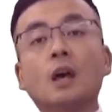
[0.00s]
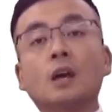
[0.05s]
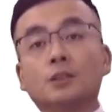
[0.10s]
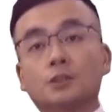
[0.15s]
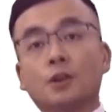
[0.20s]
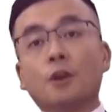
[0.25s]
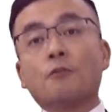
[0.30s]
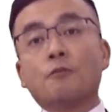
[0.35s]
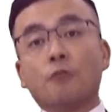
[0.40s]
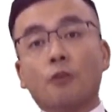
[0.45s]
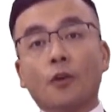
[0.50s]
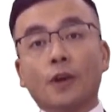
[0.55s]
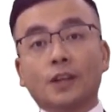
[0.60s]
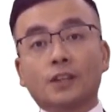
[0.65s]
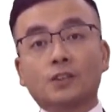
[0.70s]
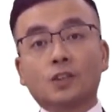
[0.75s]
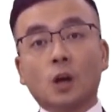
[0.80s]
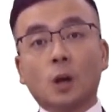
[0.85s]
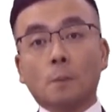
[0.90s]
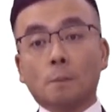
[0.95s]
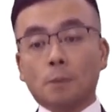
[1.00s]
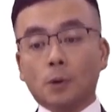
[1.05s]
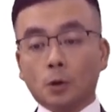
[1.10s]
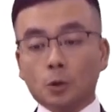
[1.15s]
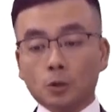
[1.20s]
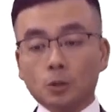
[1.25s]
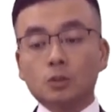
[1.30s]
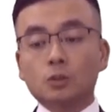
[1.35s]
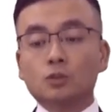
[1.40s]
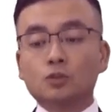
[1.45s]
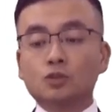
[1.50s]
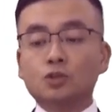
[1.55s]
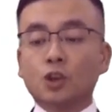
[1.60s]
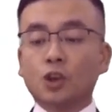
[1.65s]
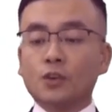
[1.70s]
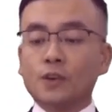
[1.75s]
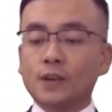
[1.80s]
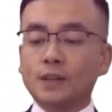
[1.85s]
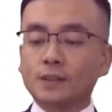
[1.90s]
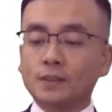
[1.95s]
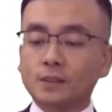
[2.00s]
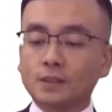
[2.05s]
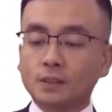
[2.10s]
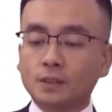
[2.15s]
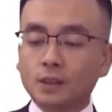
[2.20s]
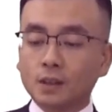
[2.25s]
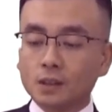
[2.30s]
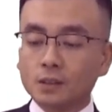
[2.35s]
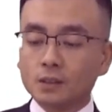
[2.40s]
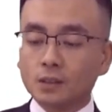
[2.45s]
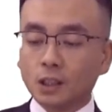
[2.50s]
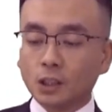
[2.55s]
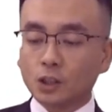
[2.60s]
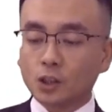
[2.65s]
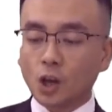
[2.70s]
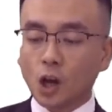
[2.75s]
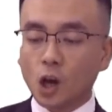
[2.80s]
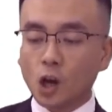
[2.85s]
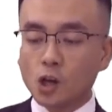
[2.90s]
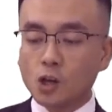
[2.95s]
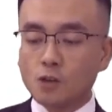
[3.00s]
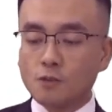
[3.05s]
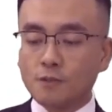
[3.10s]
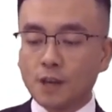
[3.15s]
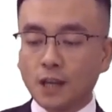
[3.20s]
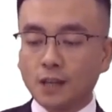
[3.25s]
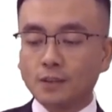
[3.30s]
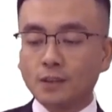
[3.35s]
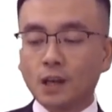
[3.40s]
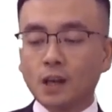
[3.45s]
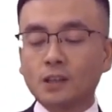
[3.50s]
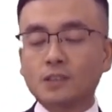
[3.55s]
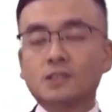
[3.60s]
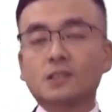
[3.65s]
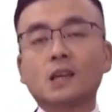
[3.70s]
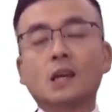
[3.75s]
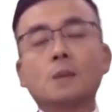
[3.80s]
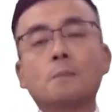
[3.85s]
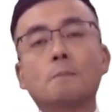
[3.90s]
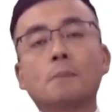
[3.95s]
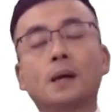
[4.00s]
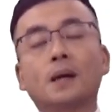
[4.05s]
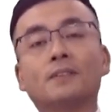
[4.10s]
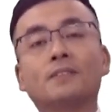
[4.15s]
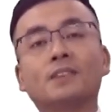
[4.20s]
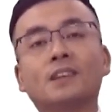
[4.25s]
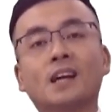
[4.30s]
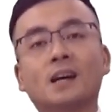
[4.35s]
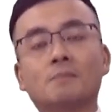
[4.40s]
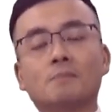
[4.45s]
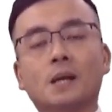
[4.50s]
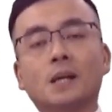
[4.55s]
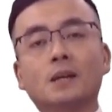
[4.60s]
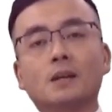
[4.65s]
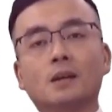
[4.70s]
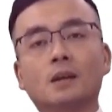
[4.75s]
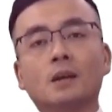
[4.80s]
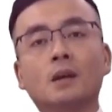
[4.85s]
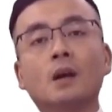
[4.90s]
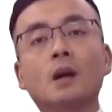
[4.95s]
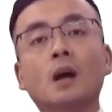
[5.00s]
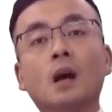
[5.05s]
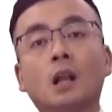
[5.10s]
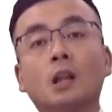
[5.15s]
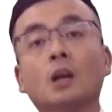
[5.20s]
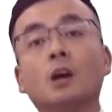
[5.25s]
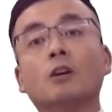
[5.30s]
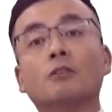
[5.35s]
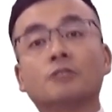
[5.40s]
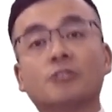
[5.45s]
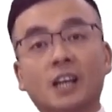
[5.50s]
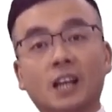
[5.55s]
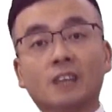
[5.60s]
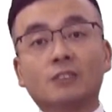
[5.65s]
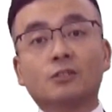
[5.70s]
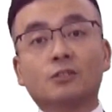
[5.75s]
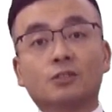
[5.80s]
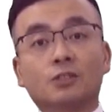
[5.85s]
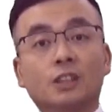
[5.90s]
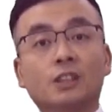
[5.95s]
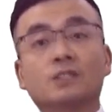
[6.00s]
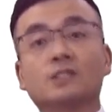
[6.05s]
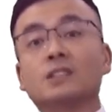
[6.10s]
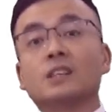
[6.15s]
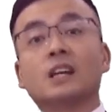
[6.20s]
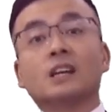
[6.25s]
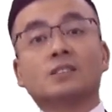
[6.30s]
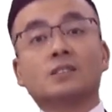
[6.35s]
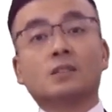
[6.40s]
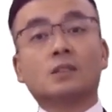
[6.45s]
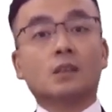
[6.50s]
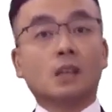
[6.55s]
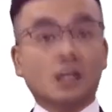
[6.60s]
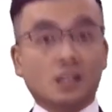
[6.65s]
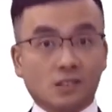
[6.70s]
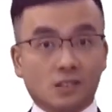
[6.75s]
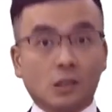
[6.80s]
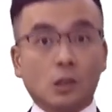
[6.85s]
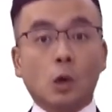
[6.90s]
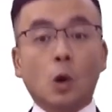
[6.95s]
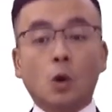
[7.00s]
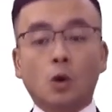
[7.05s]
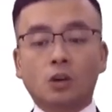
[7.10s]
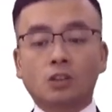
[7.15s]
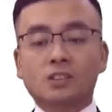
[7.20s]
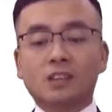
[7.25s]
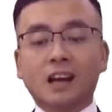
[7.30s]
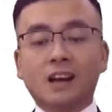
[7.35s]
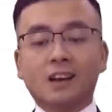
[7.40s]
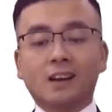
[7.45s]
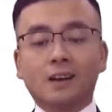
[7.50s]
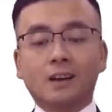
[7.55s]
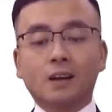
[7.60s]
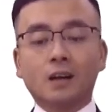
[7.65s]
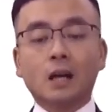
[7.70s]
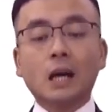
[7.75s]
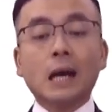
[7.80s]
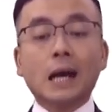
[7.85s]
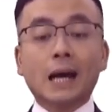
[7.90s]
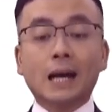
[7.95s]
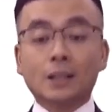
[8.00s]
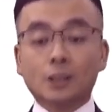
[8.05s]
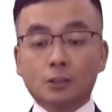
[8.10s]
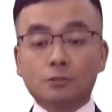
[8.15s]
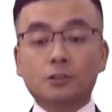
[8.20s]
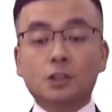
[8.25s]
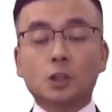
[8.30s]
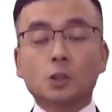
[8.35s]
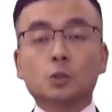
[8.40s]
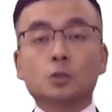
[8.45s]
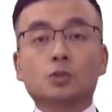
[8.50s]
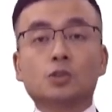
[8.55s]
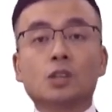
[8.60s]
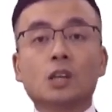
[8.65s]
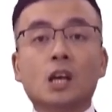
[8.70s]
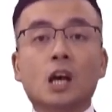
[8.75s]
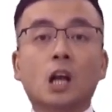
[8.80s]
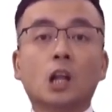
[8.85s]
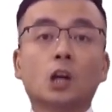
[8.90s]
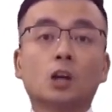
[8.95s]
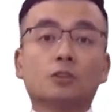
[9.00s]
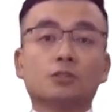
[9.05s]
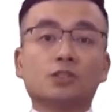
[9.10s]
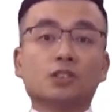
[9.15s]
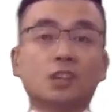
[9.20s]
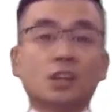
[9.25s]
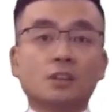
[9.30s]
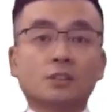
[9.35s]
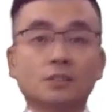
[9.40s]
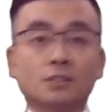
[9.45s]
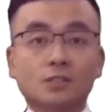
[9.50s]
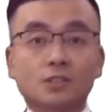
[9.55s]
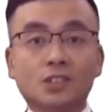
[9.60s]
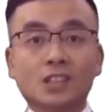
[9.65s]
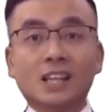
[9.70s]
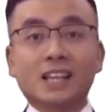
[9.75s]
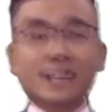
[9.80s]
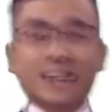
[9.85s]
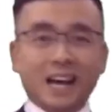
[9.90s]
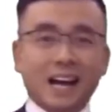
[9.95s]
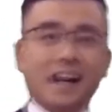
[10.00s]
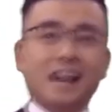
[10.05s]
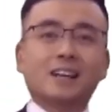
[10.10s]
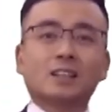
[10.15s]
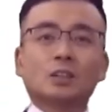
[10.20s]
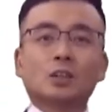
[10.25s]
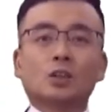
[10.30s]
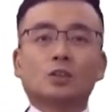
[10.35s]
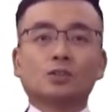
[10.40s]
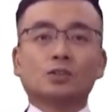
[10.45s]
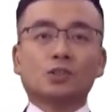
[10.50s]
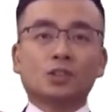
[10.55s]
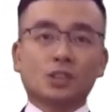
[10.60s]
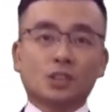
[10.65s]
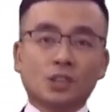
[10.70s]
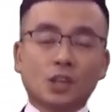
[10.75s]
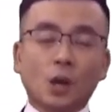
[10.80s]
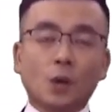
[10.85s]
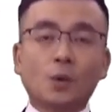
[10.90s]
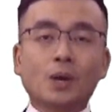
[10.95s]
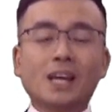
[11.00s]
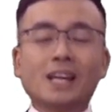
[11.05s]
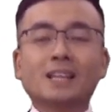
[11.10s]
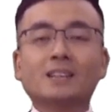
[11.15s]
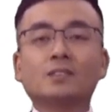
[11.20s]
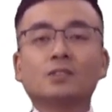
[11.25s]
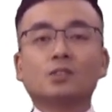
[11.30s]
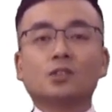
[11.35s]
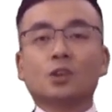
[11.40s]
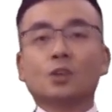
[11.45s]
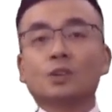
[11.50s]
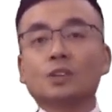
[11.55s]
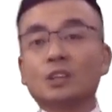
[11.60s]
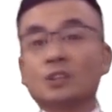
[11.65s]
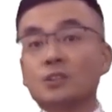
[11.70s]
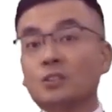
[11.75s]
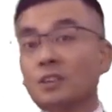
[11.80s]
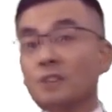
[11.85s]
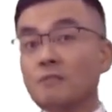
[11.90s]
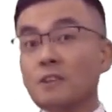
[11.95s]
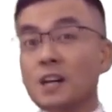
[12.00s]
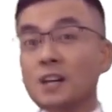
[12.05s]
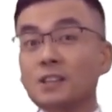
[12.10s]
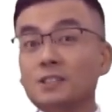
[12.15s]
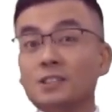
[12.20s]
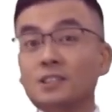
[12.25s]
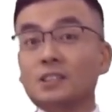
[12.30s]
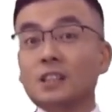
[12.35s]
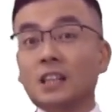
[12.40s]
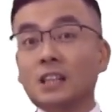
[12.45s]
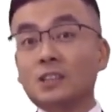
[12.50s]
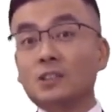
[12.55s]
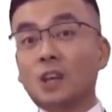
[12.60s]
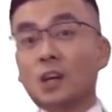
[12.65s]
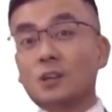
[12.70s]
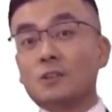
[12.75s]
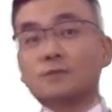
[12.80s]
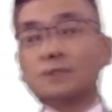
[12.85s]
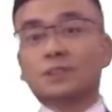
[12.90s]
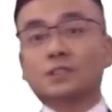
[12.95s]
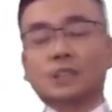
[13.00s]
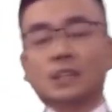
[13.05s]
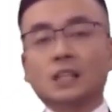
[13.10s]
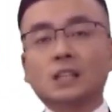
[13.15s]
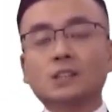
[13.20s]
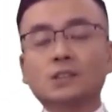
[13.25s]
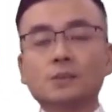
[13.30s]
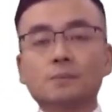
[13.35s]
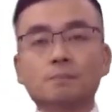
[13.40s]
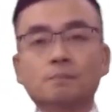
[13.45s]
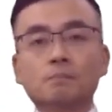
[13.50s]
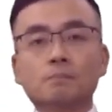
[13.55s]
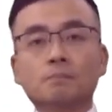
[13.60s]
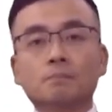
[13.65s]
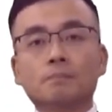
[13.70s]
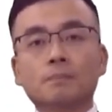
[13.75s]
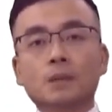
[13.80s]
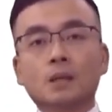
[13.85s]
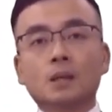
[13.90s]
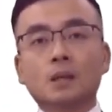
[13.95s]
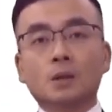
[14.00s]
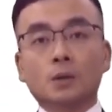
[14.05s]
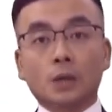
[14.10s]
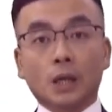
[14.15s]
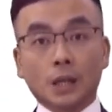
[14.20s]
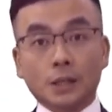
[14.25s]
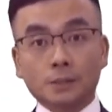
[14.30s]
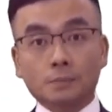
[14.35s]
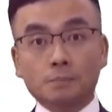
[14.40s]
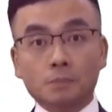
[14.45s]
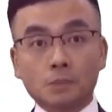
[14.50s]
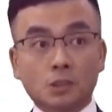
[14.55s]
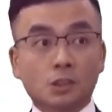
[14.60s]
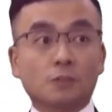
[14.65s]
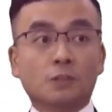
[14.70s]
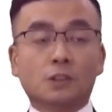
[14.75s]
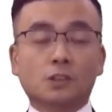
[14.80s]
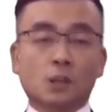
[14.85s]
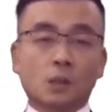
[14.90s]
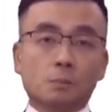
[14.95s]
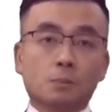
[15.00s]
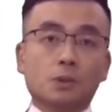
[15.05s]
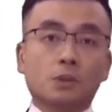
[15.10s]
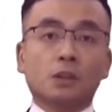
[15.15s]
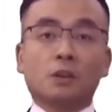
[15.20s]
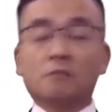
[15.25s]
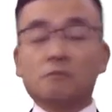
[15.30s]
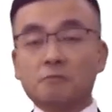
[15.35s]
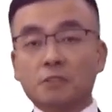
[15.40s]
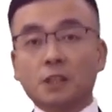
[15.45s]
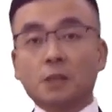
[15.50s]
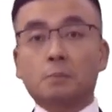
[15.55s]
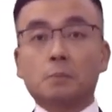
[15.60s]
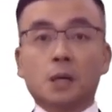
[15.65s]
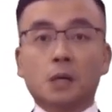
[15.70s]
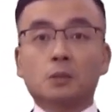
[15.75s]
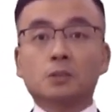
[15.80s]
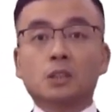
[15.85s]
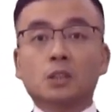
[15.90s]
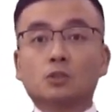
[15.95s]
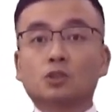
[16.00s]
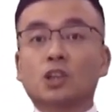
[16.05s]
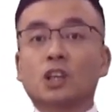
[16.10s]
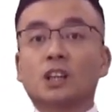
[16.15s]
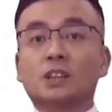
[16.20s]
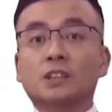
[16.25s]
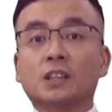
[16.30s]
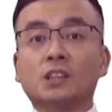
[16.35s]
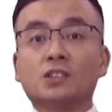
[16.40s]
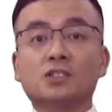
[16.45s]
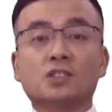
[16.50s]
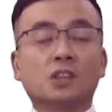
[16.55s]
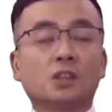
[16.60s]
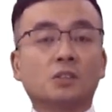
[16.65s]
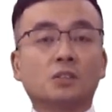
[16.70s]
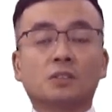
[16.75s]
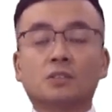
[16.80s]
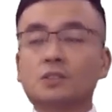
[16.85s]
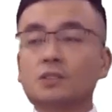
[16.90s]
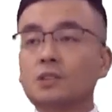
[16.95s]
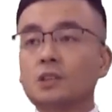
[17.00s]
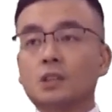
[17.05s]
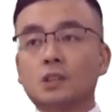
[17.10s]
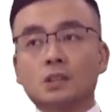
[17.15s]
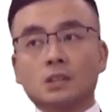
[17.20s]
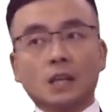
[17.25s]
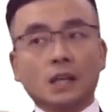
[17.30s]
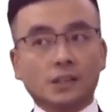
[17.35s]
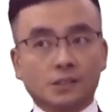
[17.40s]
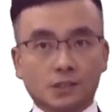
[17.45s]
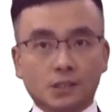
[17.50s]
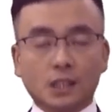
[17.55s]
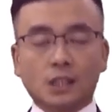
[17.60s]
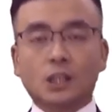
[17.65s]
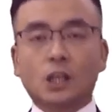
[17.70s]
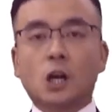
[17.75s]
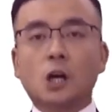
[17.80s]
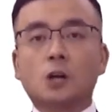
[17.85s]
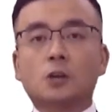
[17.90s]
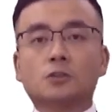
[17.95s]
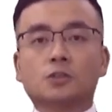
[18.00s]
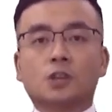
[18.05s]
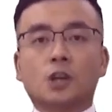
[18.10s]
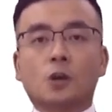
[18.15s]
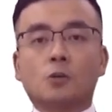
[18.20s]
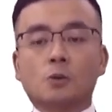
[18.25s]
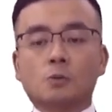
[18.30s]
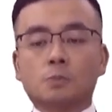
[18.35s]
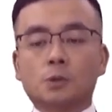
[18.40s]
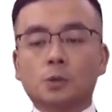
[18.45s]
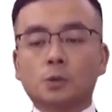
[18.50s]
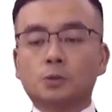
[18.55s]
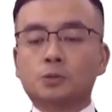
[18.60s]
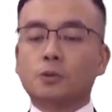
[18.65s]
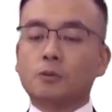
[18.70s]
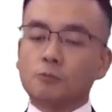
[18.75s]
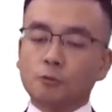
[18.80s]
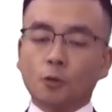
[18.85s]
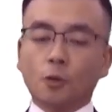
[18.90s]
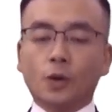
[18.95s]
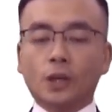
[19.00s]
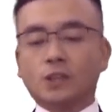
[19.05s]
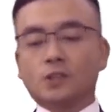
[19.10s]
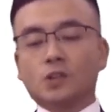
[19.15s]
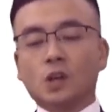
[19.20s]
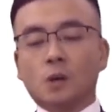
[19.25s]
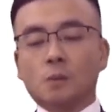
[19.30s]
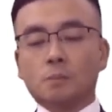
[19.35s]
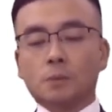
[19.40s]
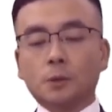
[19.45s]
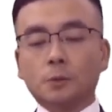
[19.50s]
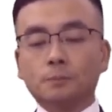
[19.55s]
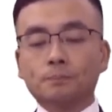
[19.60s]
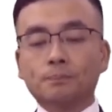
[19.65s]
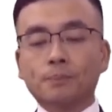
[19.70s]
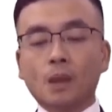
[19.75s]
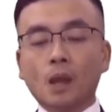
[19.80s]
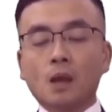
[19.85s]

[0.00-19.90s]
So for example, during the COVID-19 pandemic, a lot of countries, yes, it's locked down. And of course, a lot of students cannot go into the universities overseas. Okay, so for example, you can think about the Chinese students. Yes, they can't go abroad, for example.